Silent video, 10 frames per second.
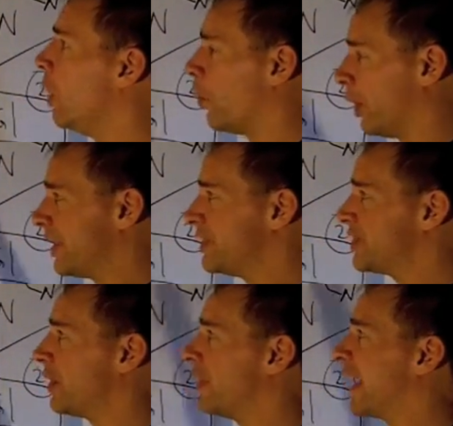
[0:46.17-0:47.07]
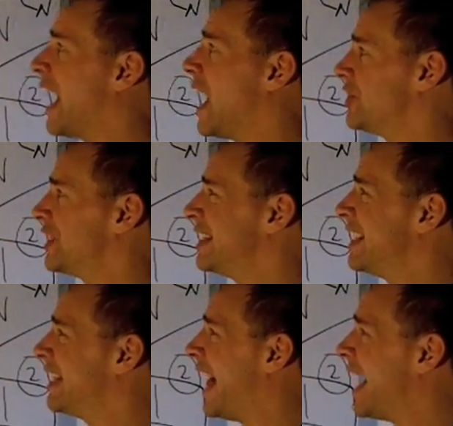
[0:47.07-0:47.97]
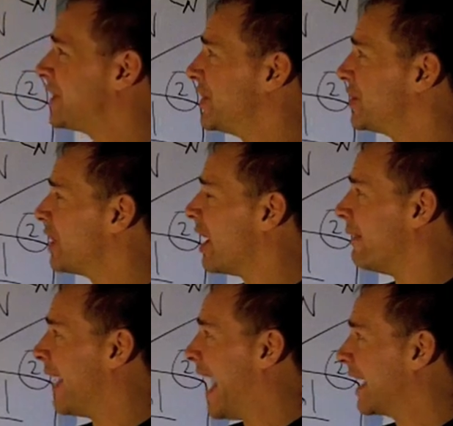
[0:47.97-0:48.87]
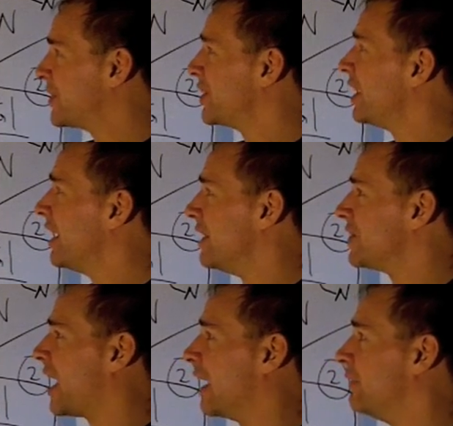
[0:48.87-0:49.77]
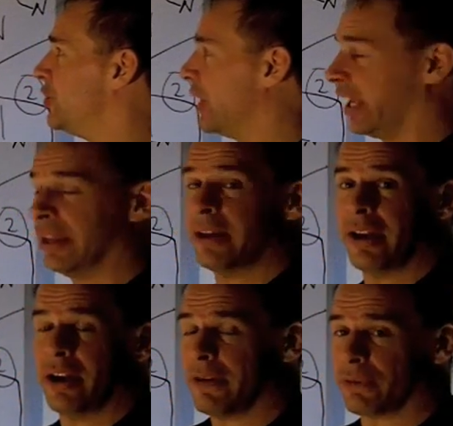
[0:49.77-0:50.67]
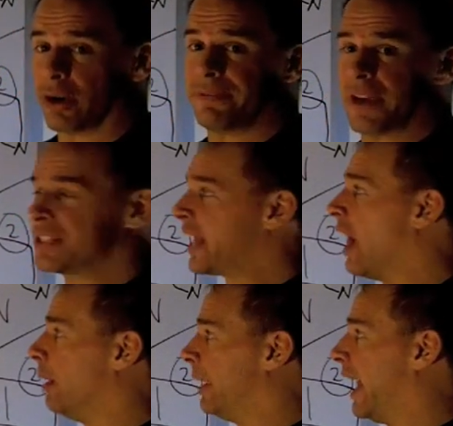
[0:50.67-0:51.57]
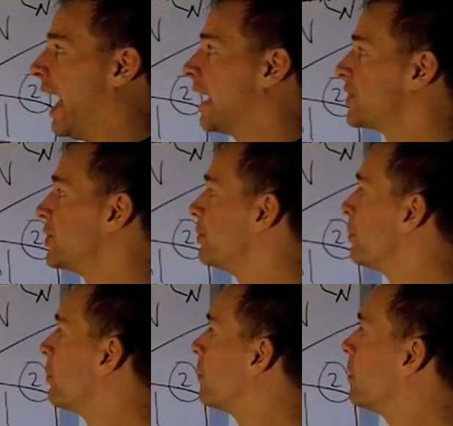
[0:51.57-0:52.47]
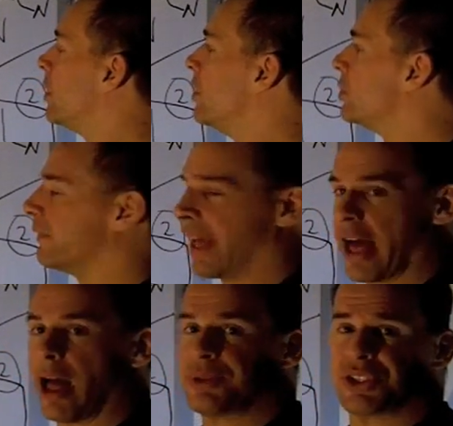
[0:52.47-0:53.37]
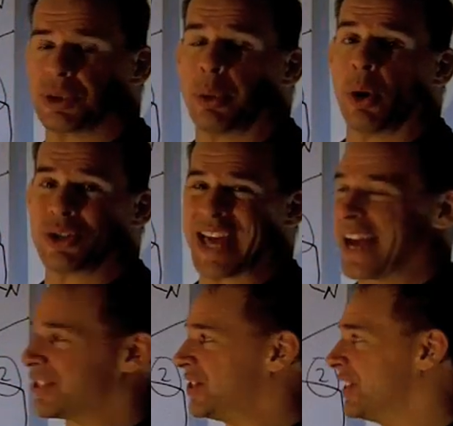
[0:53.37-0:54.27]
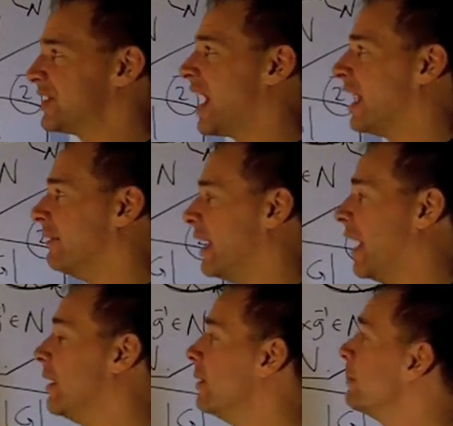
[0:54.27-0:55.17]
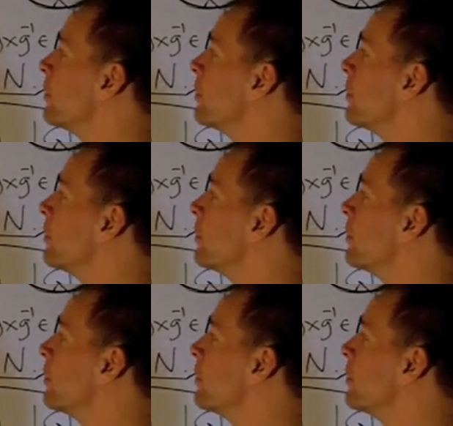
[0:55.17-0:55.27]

We're going to consider the conjugacy classes of X inside of G for a fixed element X. So if it helps, suppose X is inside of N.